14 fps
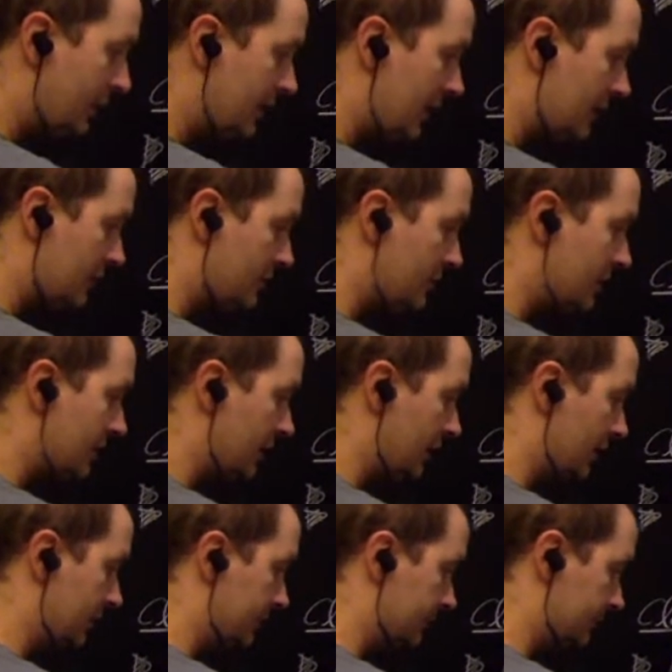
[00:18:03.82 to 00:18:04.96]
has to be in
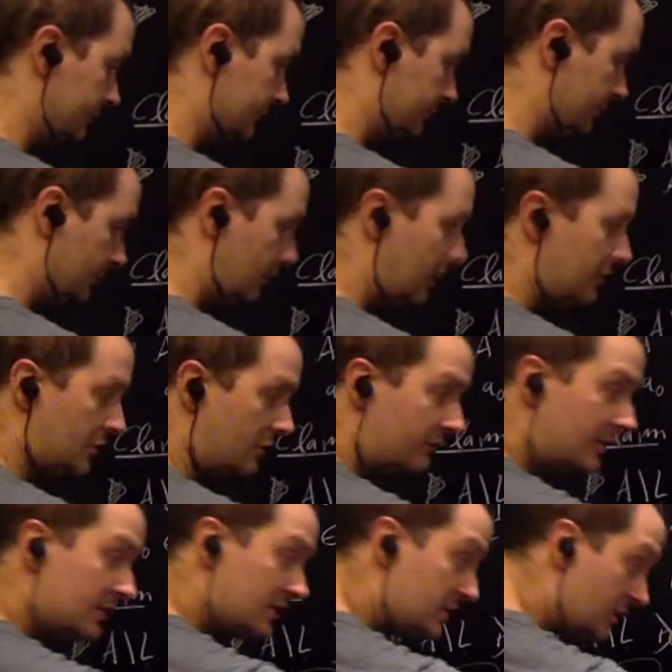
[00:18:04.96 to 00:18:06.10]
L, right? So if
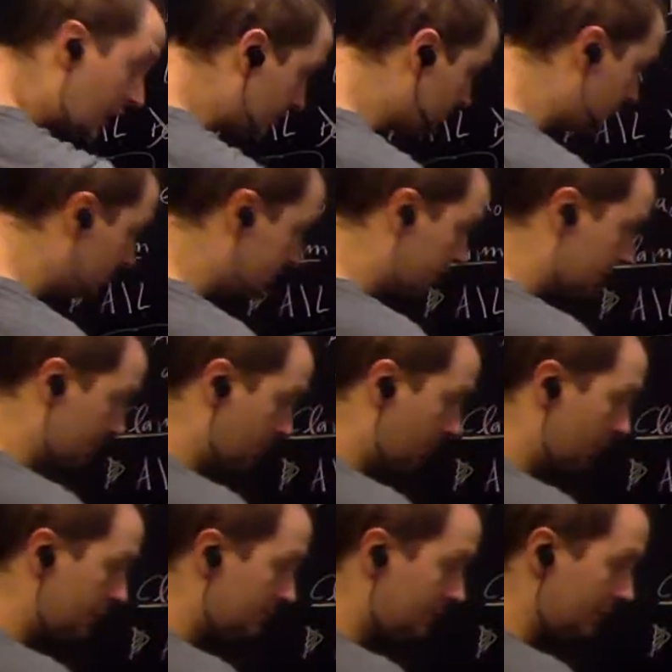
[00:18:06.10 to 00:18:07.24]
this is not true, there's a
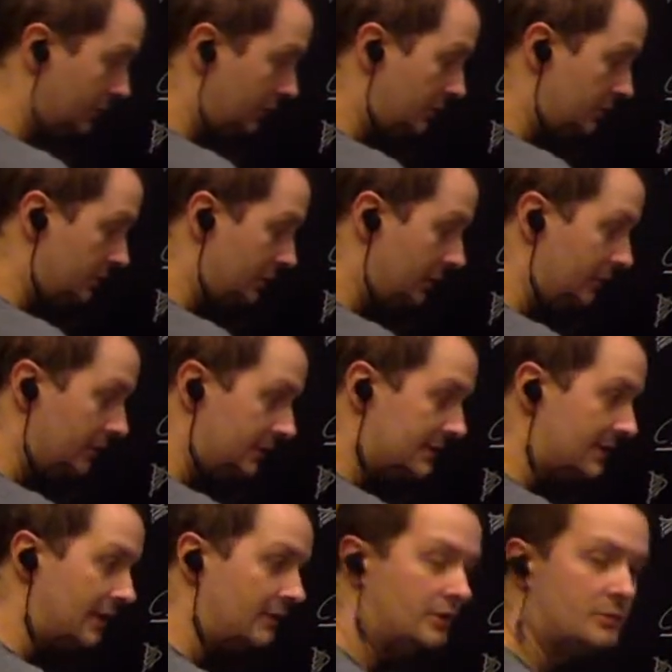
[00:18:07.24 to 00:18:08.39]
point belonging to L
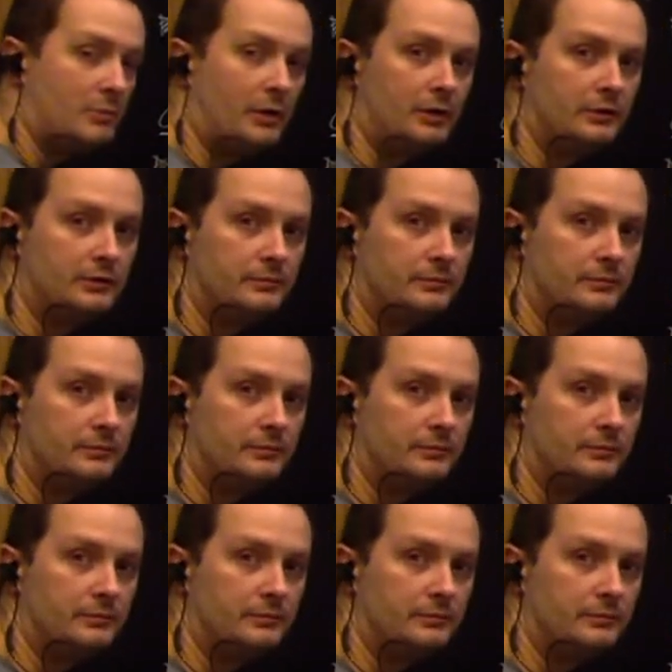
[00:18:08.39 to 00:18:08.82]
inside this ball.